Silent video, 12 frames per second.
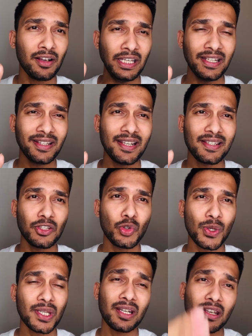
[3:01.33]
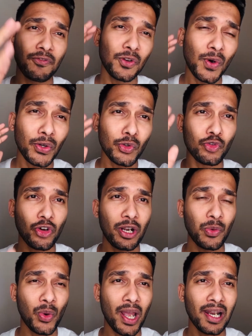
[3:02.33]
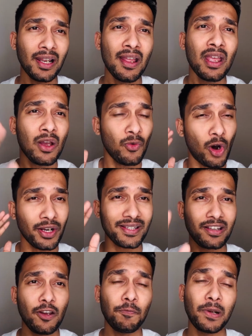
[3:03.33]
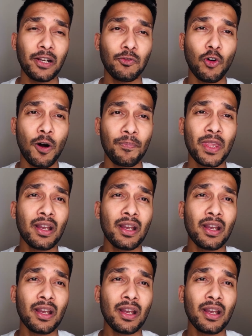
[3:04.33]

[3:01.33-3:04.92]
in this situation, if you want to trade well on a safe platform,